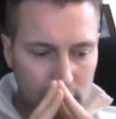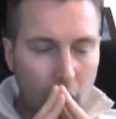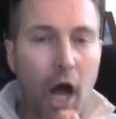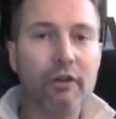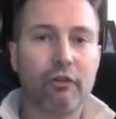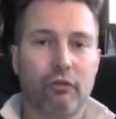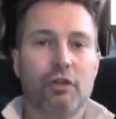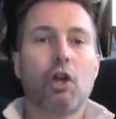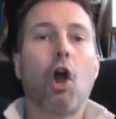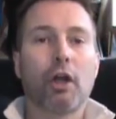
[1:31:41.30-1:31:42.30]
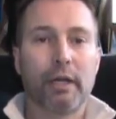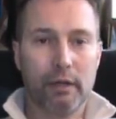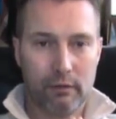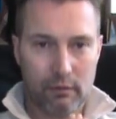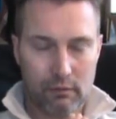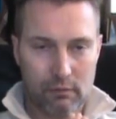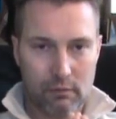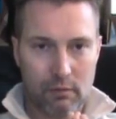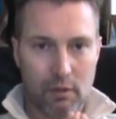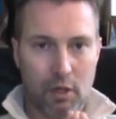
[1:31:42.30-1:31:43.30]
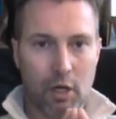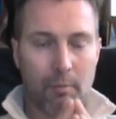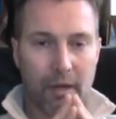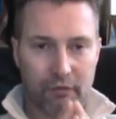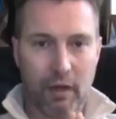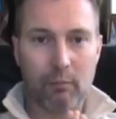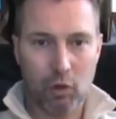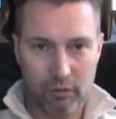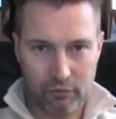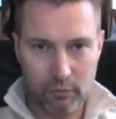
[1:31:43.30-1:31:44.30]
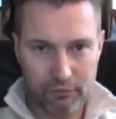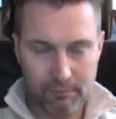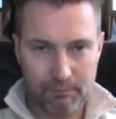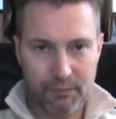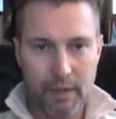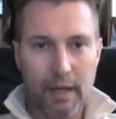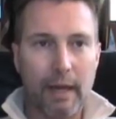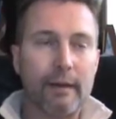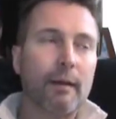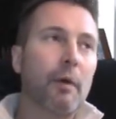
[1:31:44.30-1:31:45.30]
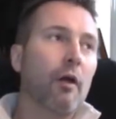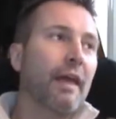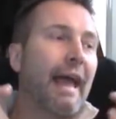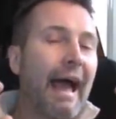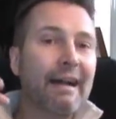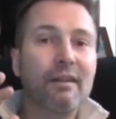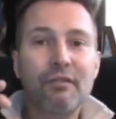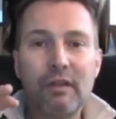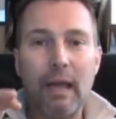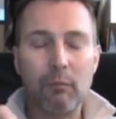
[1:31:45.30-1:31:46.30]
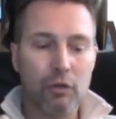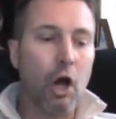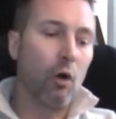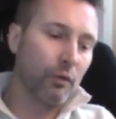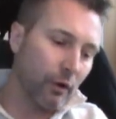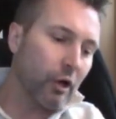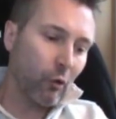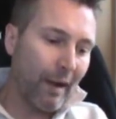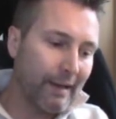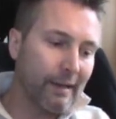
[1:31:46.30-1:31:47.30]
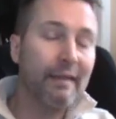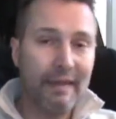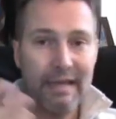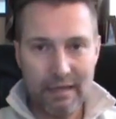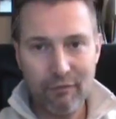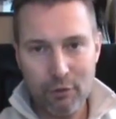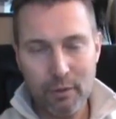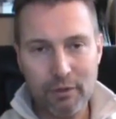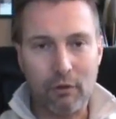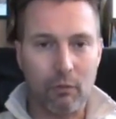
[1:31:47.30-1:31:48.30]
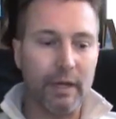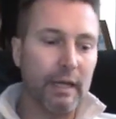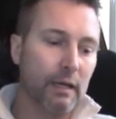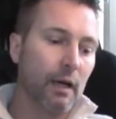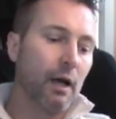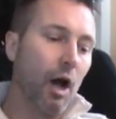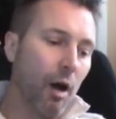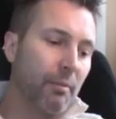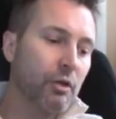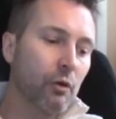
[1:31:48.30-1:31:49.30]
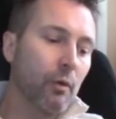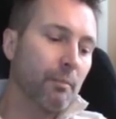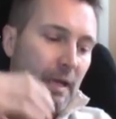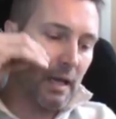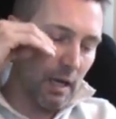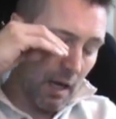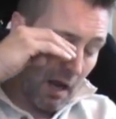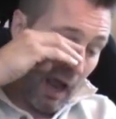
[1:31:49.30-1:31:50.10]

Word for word: consciously targeted by scam law schools. And are they active scam? No, they're accredited. They give you a degree, but you're being